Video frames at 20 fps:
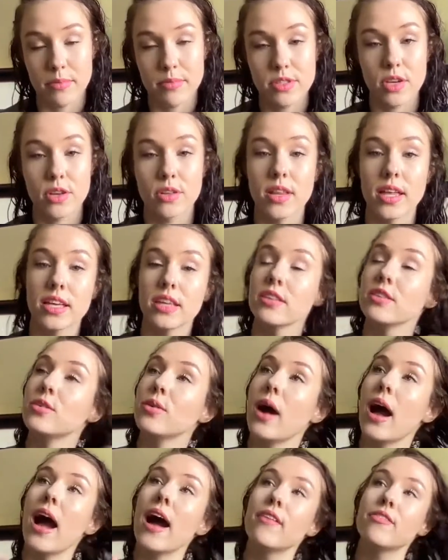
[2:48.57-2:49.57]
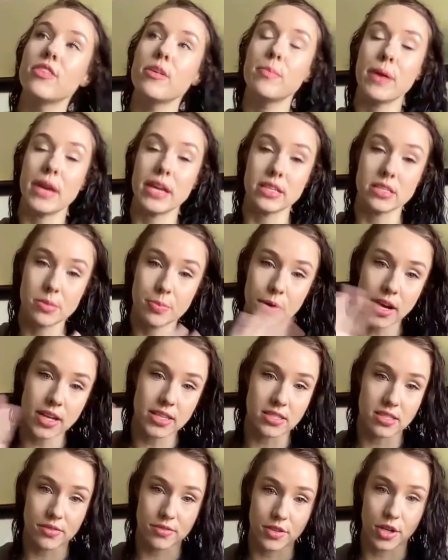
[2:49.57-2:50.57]
So like you have the base
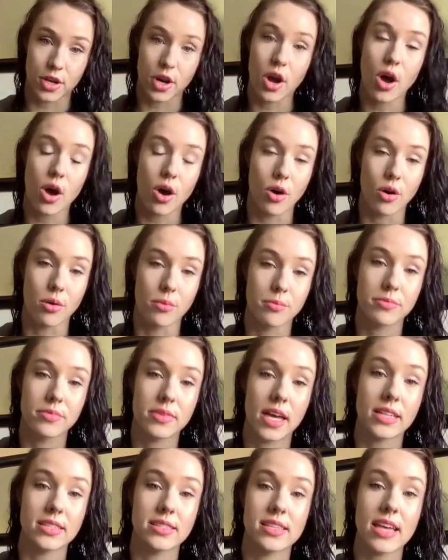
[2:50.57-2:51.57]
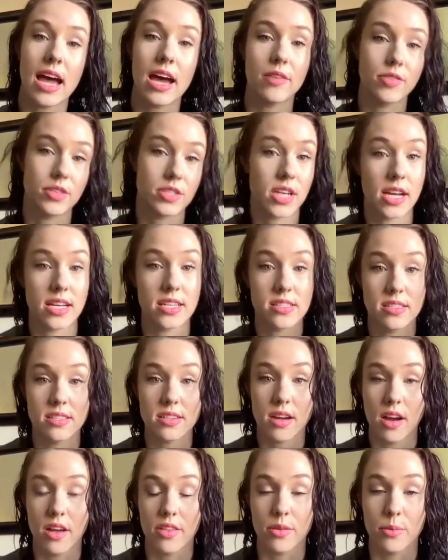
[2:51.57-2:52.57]
price of your home that's advertised
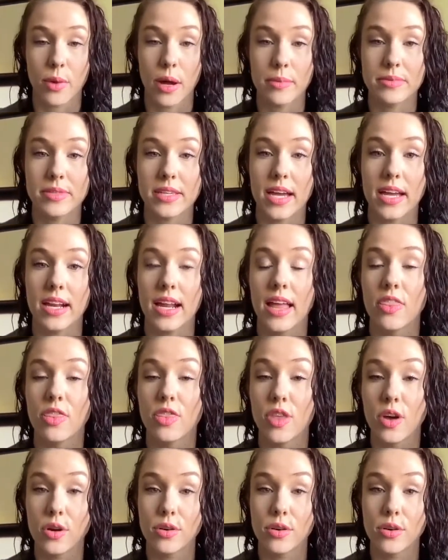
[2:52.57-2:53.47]
on the website, and